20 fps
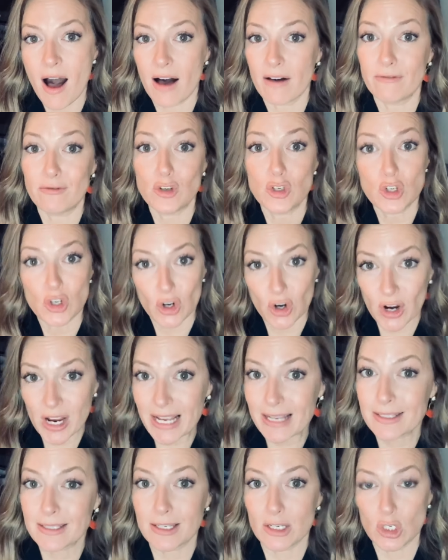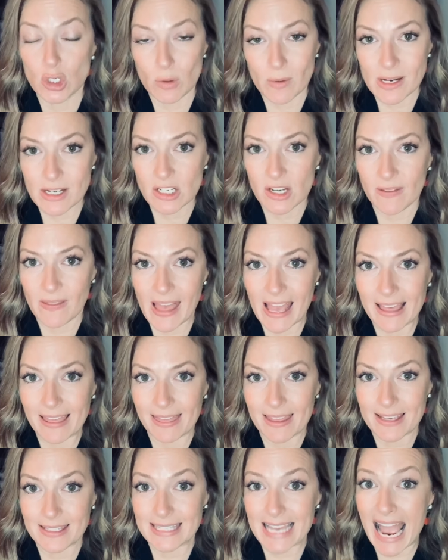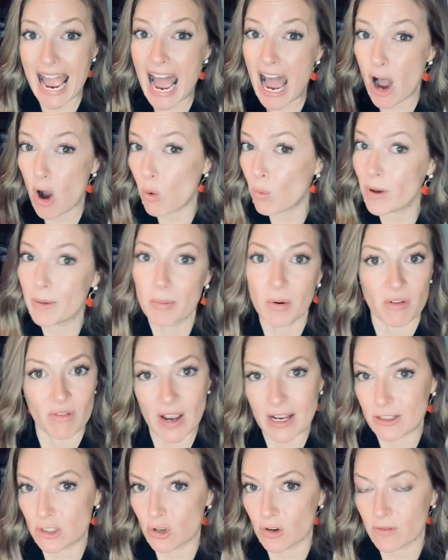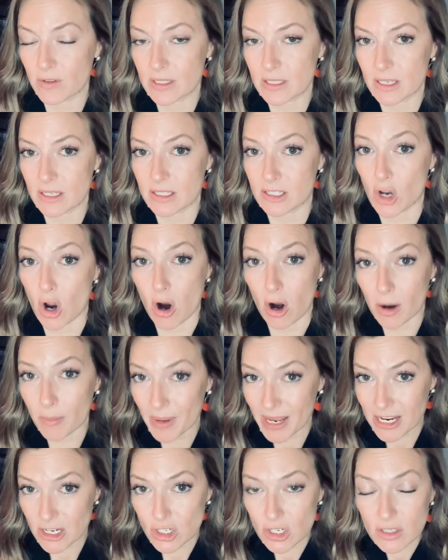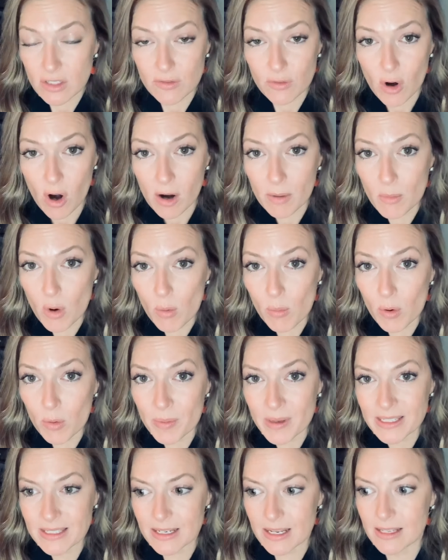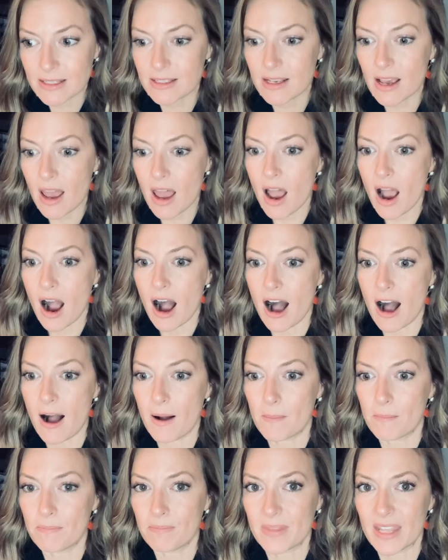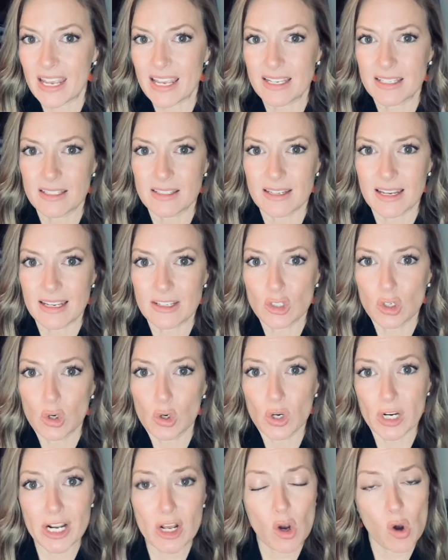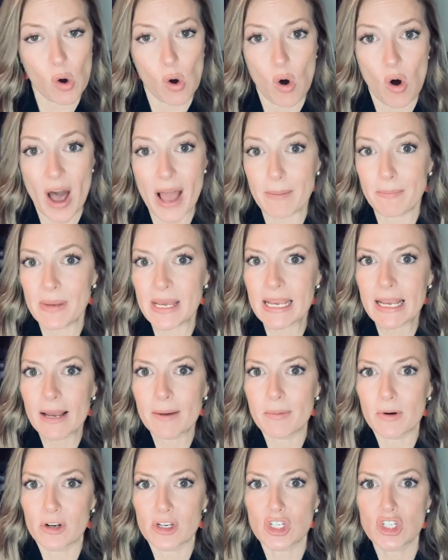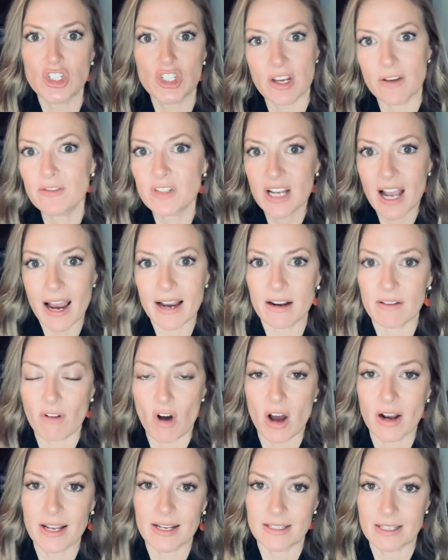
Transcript: of, during a situation like this, how we provide services to our patients for our mobile business um, is, is critical, and being able to shift kind of on a